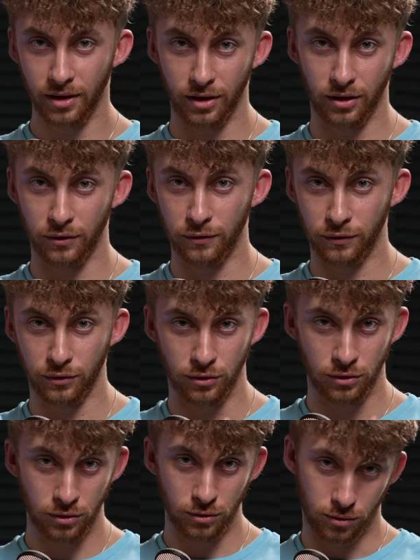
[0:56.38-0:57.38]
If
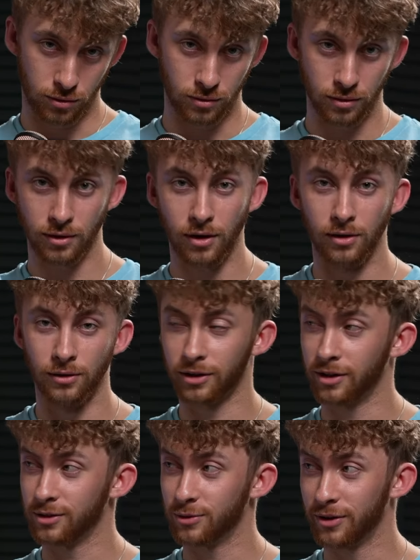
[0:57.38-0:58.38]
you are
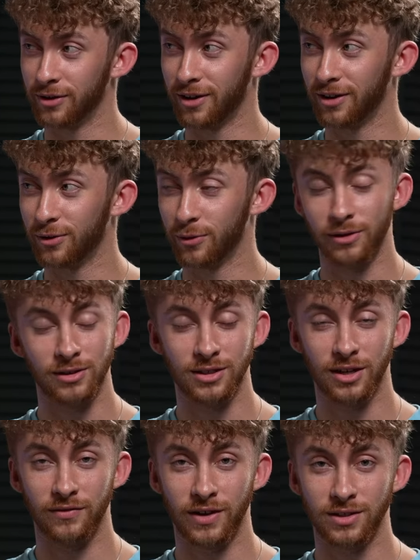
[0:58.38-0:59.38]
looking to ignite your real
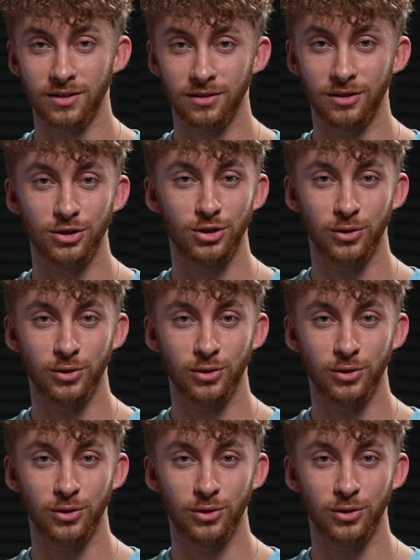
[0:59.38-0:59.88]
estate investing, then